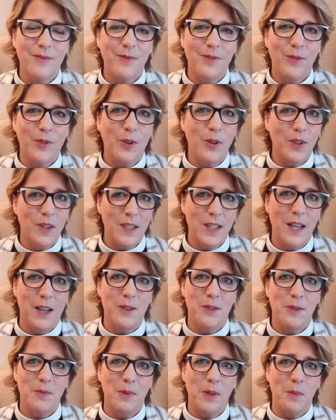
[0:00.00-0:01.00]
for the
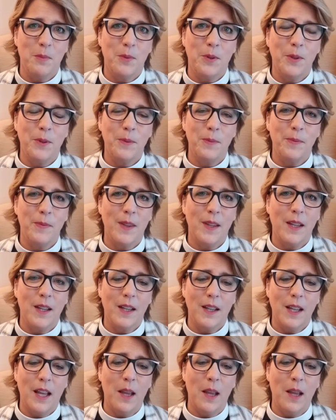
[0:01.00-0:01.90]
townspeople. It